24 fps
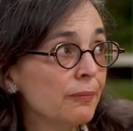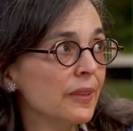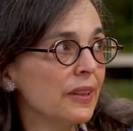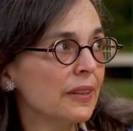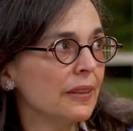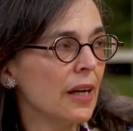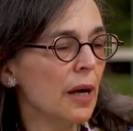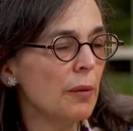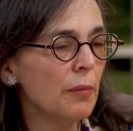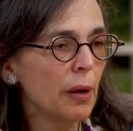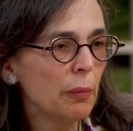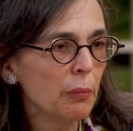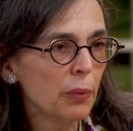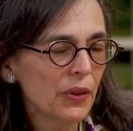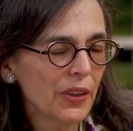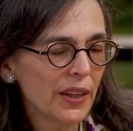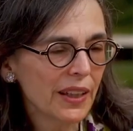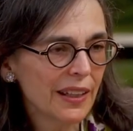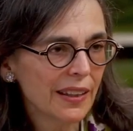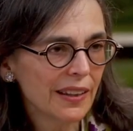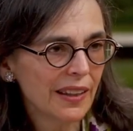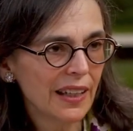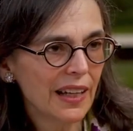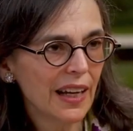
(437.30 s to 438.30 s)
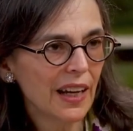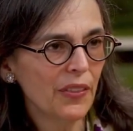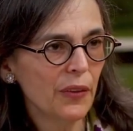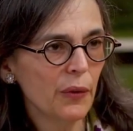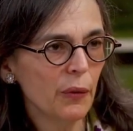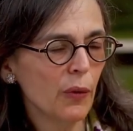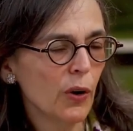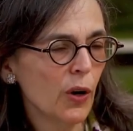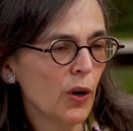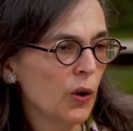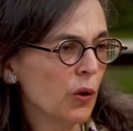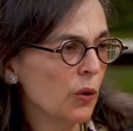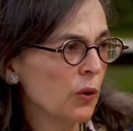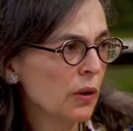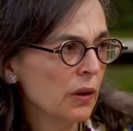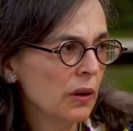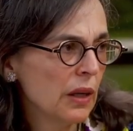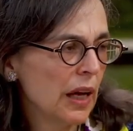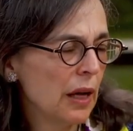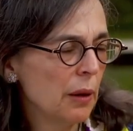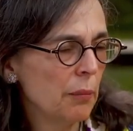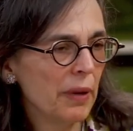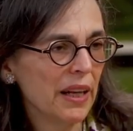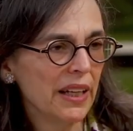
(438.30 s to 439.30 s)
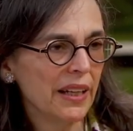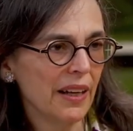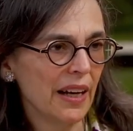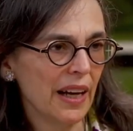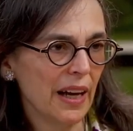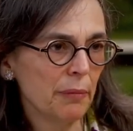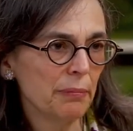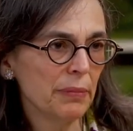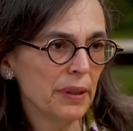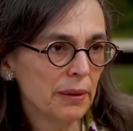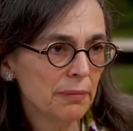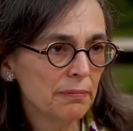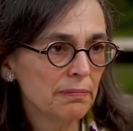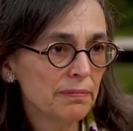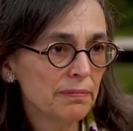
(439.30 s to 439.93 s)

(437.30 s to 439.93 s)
come up with anything on their own and make it happen.